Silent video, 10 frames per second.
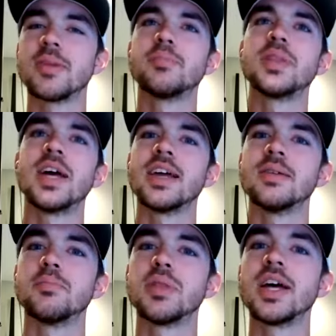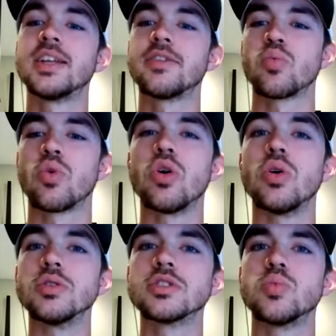about playing playing different
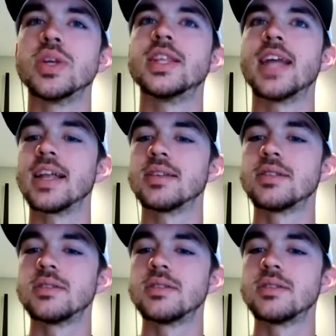roles within that